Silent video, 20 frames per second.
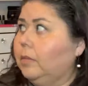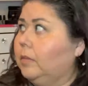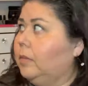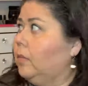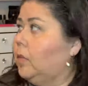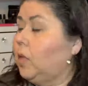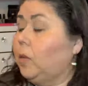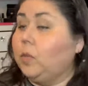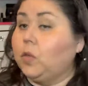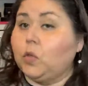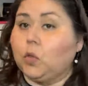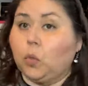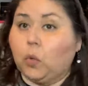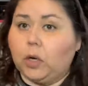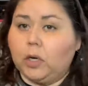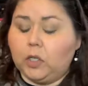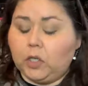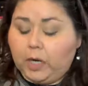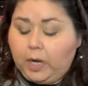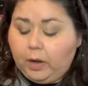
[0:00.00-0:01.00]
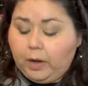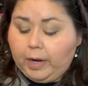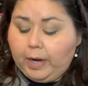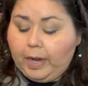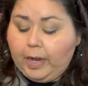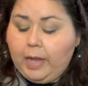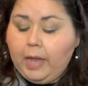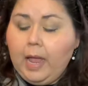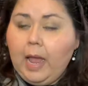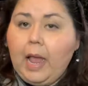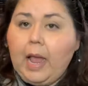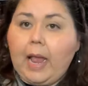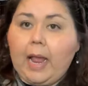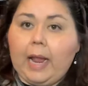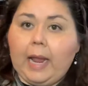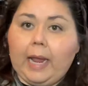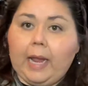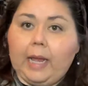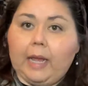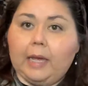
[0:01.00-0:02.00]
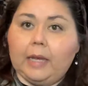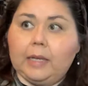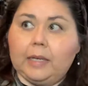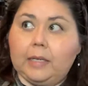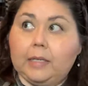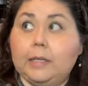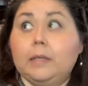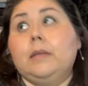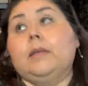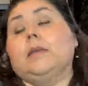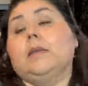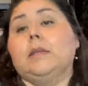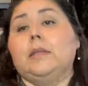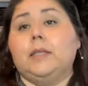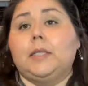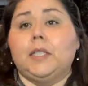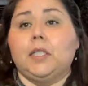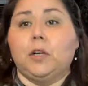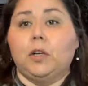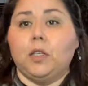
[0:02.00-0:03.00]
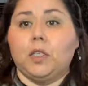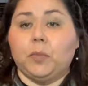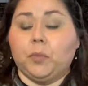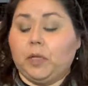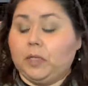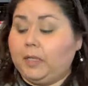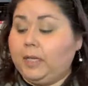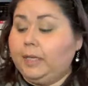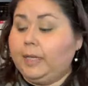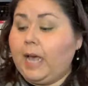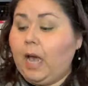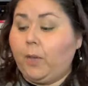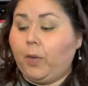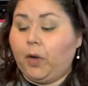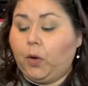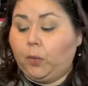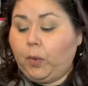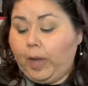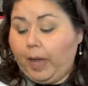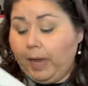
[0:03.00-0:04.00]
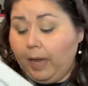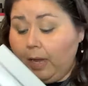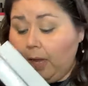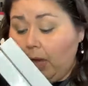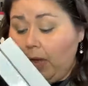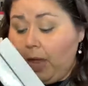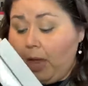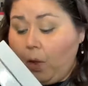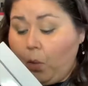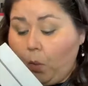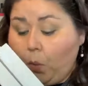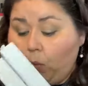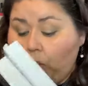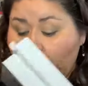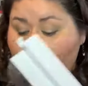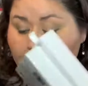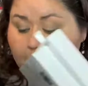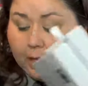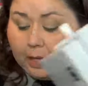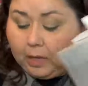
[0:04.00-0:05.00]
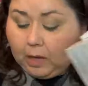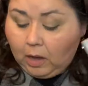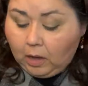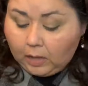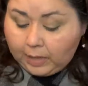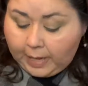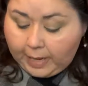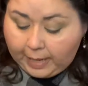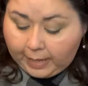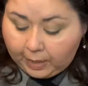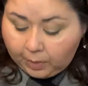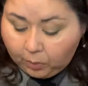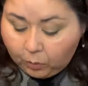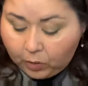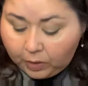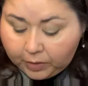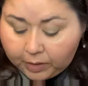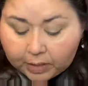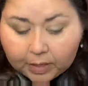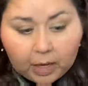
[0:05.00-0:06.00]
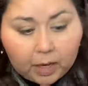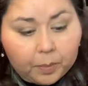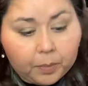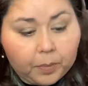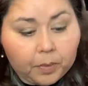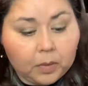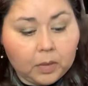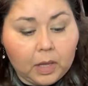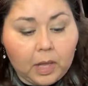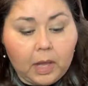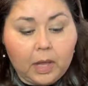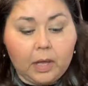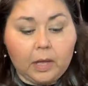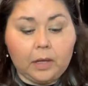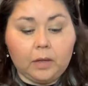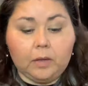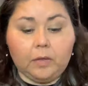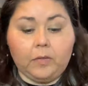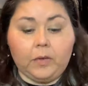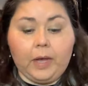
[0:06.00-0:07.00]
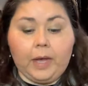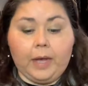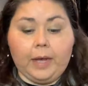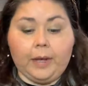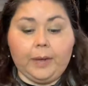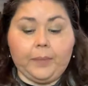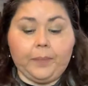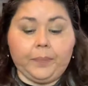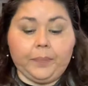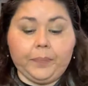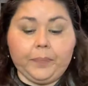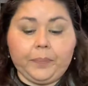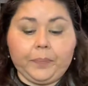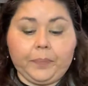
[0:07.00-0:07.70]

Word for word: some storage area and start spritzing that one away. It came with a couple of, um,